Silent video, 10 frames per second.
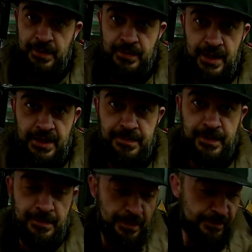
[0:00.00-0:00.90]
would like to
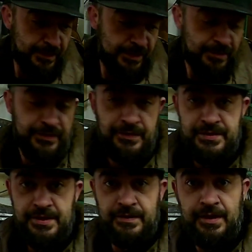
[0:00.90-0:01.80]
put a muffler on too,
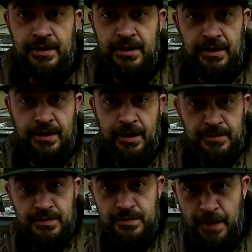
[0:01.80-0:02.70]
so that it
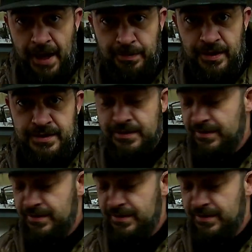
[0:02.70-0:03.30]
helps with the back pressure